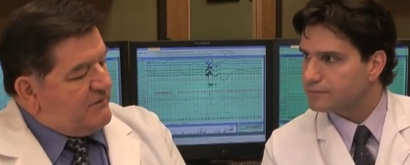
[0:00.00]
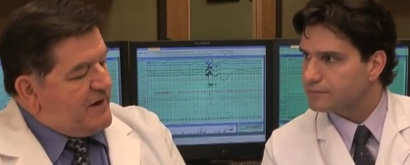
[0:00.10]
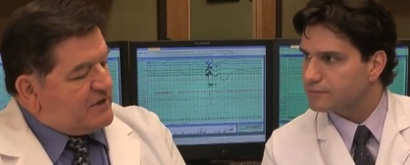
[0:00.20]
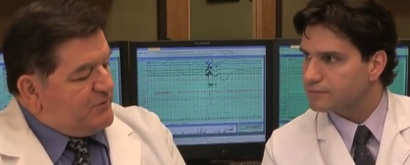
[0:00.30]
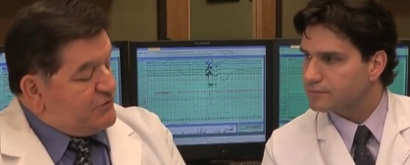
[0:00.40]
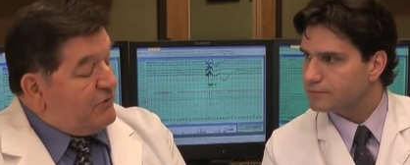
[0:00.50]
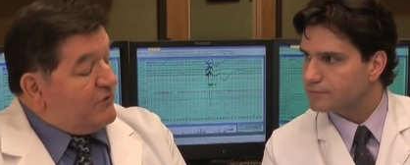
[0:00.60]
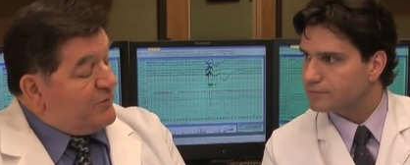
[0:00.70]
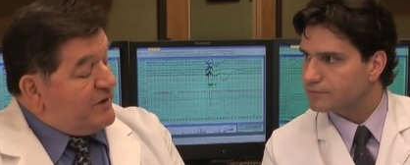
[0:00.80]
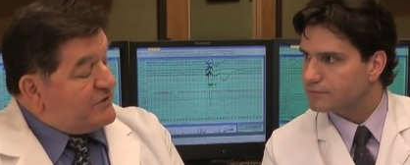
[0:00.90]
Speaker 1: the vast
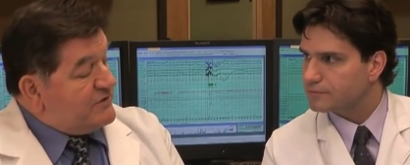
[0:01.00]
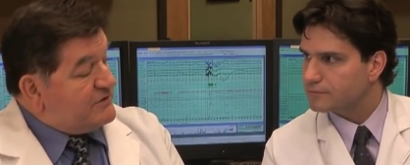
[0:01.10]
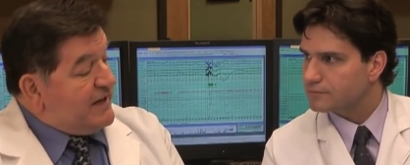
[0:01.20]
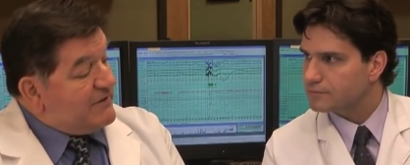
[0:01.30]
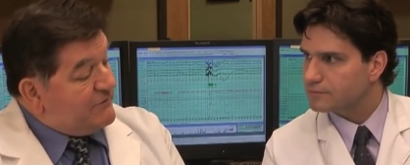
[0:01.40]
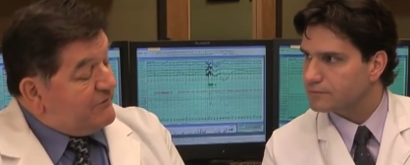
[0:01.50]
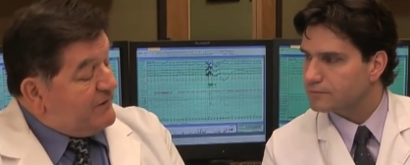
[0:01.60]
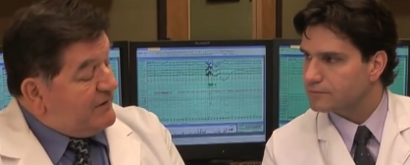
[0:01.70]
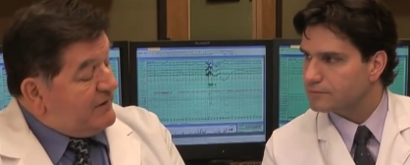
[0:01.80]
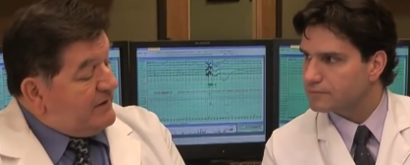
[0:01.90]
majority of patients,
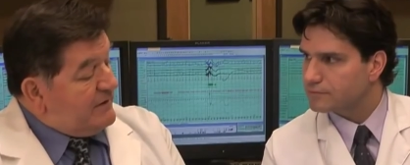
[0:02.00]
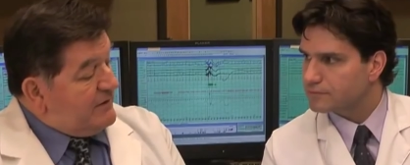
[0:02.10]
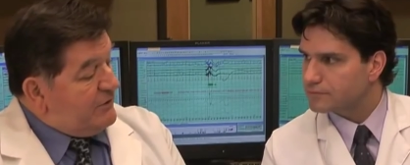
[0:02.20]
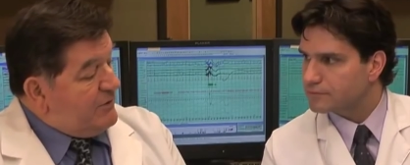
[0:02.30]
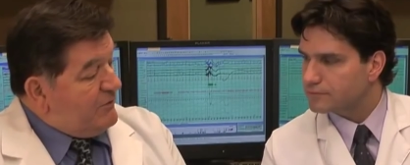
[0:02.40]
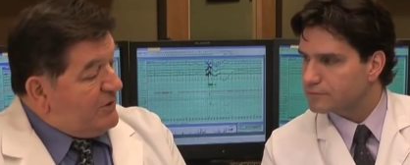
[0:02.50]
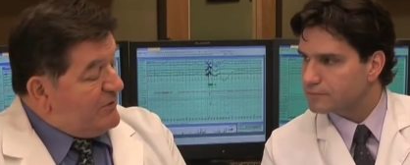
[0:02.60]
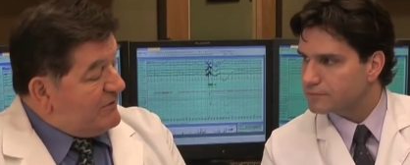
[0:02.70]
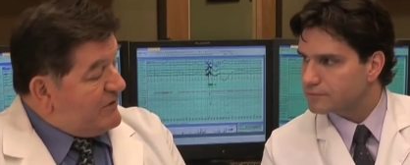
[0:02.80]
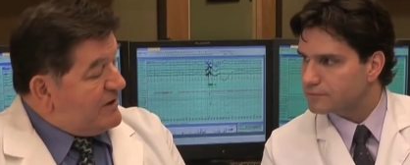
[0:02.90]
if hum
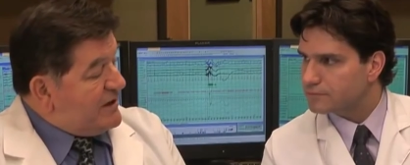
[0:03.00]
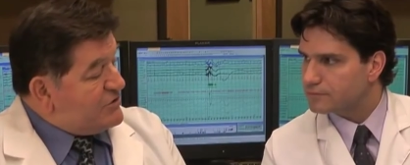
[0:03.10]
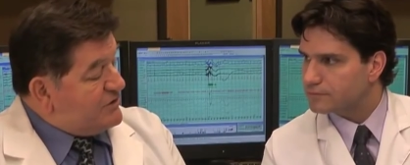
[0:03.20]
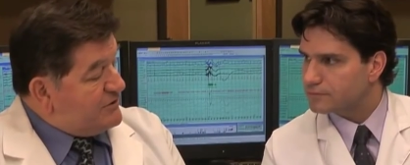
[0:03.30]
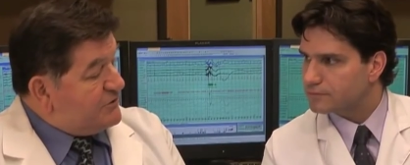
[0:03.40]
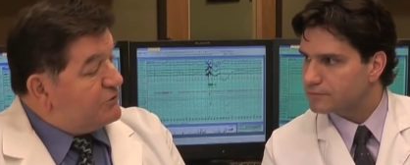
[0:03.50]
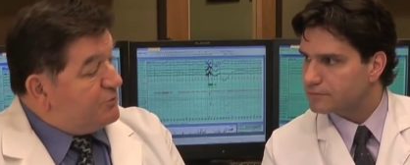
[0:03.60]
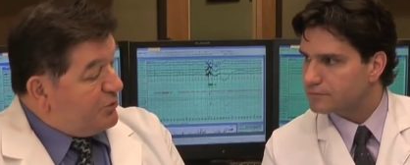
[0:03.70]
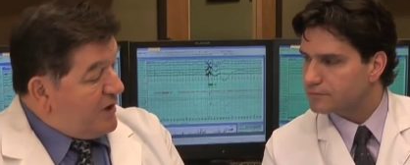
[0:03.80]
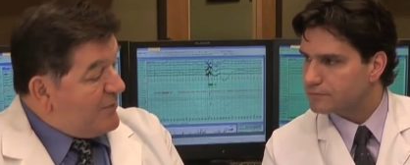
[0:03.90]
humidification is
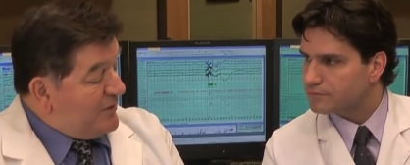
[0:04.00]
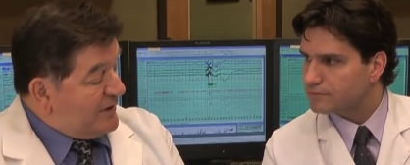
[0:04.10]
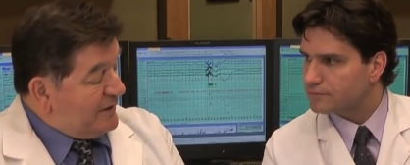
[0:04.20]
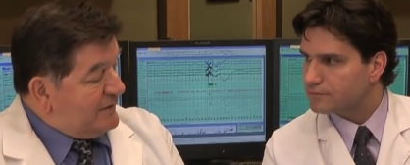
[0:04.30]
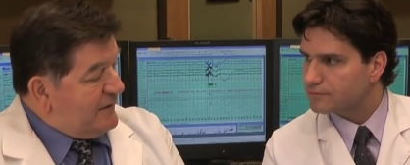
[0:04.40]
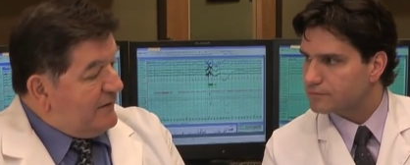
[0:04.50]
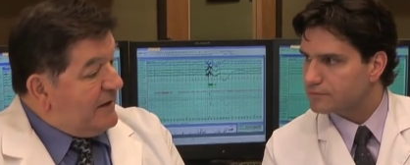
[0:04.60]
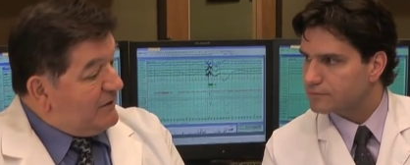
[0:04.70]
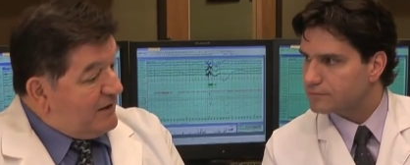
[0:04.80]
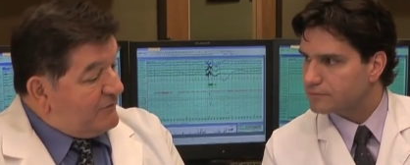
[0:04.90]
used properly,
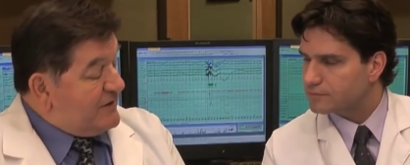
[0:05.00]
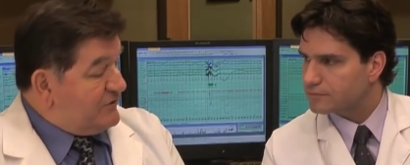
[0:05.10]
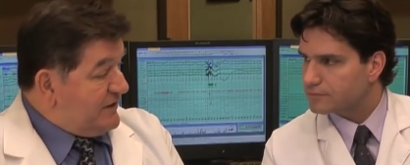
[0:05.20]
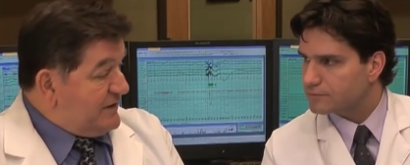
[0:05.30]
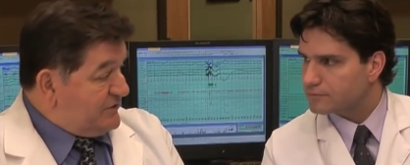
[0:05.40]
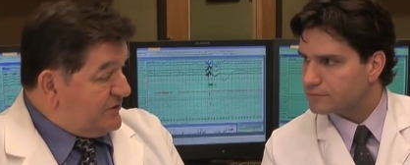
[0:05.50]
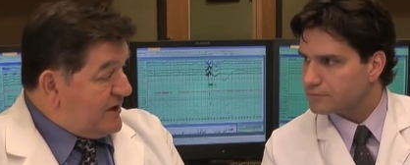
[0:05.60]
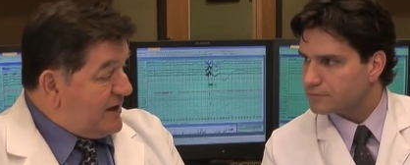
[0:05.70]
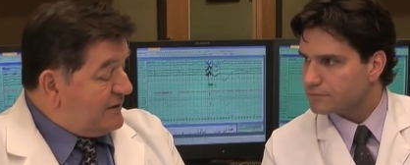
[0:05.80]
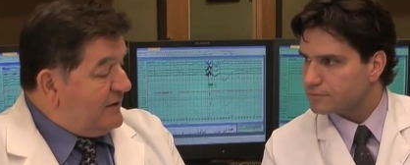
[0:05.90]
and often it is
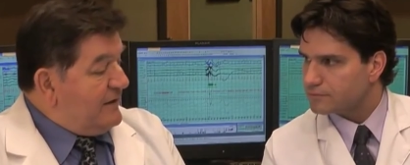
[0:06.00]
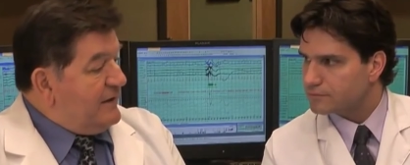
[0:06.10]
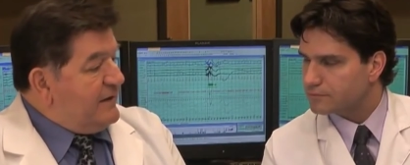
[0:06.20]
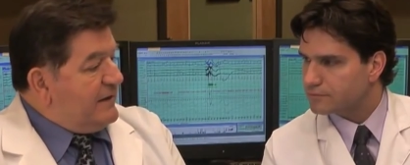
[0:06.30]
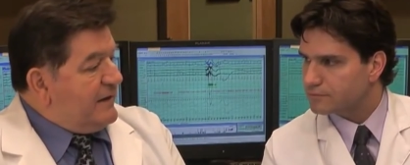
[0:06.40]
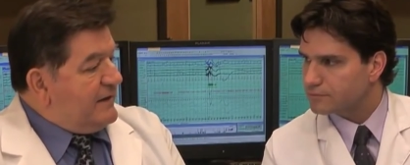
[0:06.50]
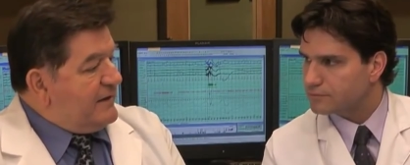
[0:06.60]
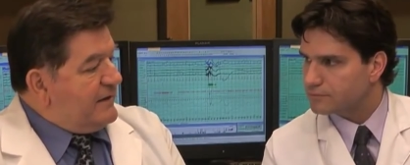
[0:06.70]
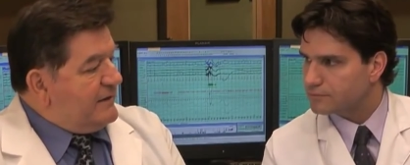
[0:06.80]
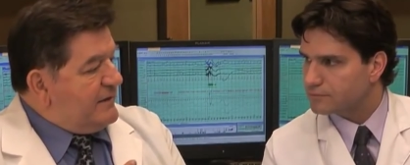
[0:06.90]
not,
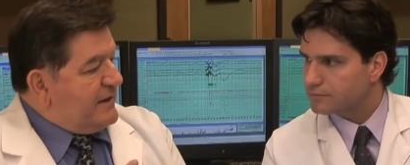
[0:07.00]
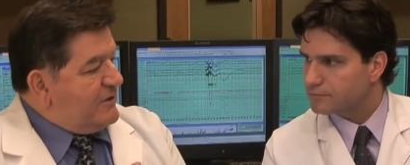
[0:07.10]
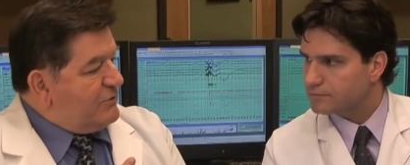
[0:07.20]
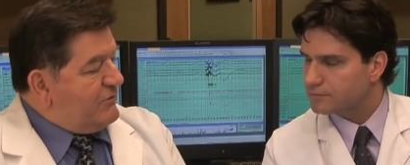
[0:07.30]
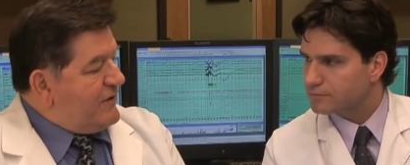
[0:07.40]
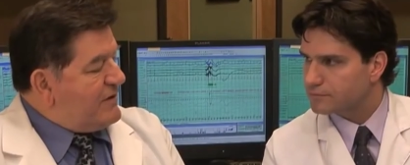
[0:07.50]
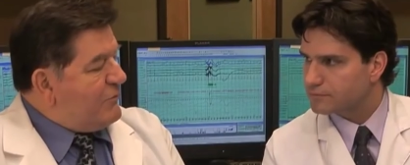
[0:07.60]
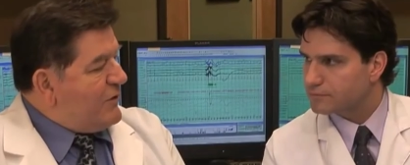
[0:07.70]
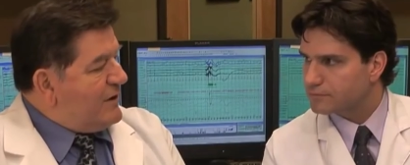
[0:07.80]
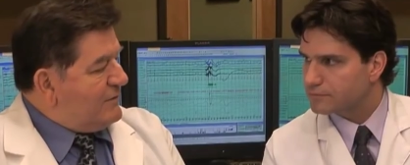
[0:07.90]
uh, they can do
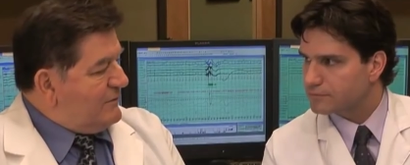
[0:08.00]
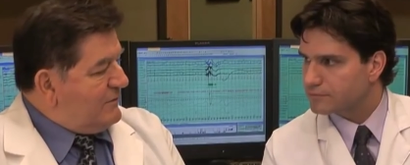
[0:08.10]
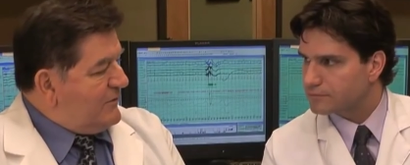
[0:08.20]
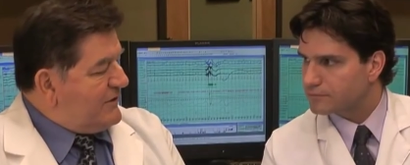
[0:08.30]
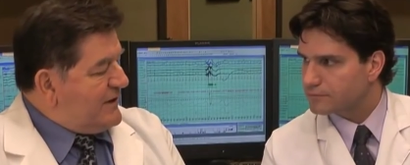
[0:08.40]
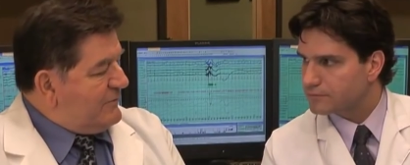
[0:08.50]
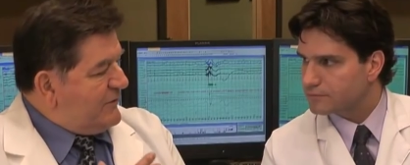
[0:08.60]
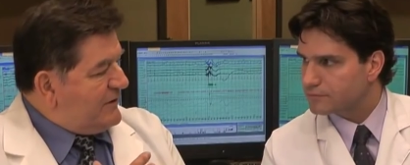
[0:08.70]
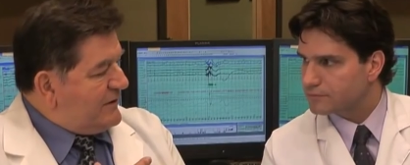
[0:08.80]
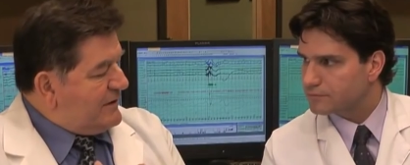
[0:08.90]
very well with,
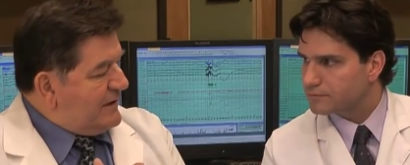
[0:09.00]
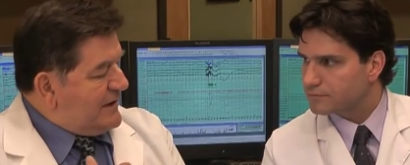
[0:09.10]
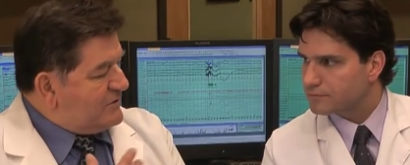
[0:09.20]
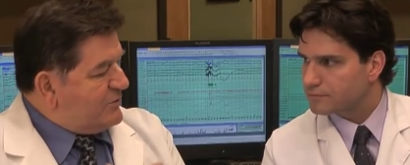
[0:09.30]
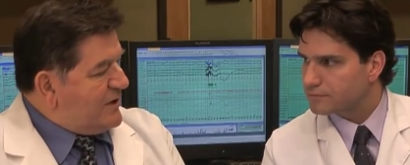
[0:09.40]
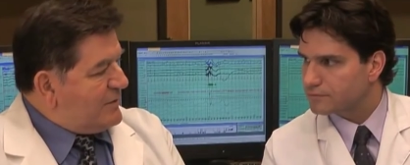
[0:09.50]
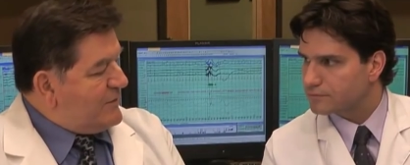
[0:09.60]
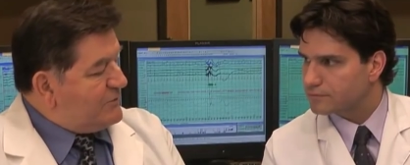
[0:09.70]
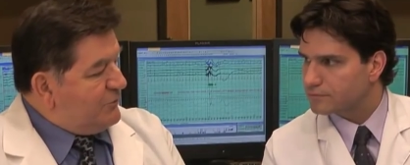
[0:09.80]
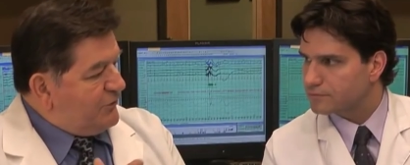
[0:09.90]
uh, with uh, the nasal
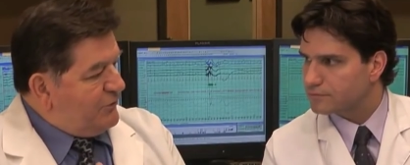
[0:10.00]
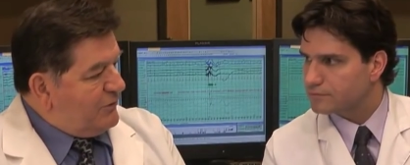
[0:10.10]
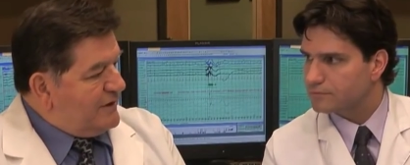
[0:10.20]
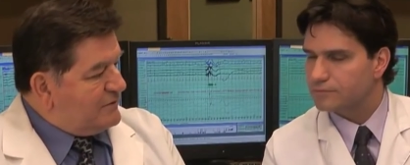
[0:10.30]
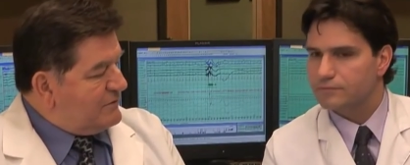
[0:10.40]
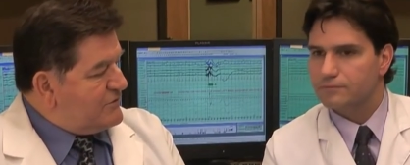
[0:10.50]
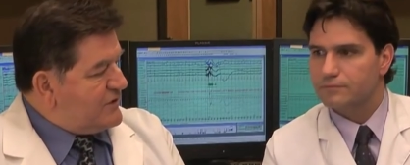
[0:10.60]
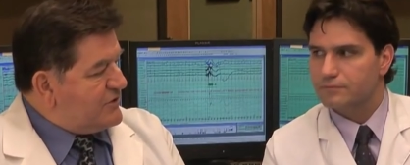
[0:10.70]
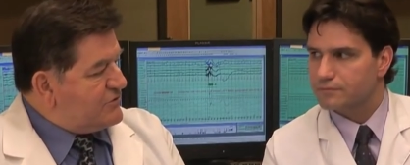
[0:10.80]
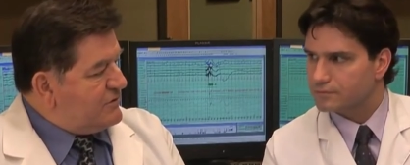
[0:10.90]
problems, with no nasal
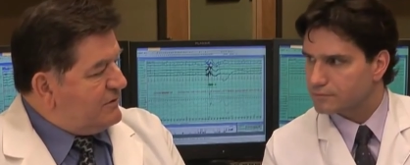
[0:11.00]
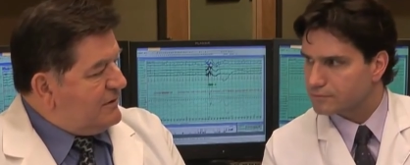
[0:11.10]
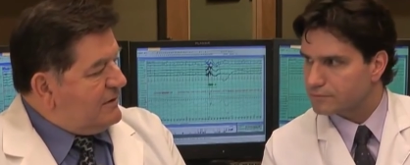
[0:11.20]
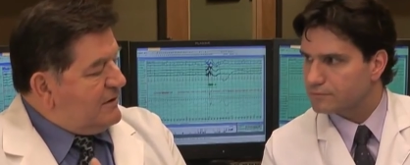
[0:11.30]
congestion,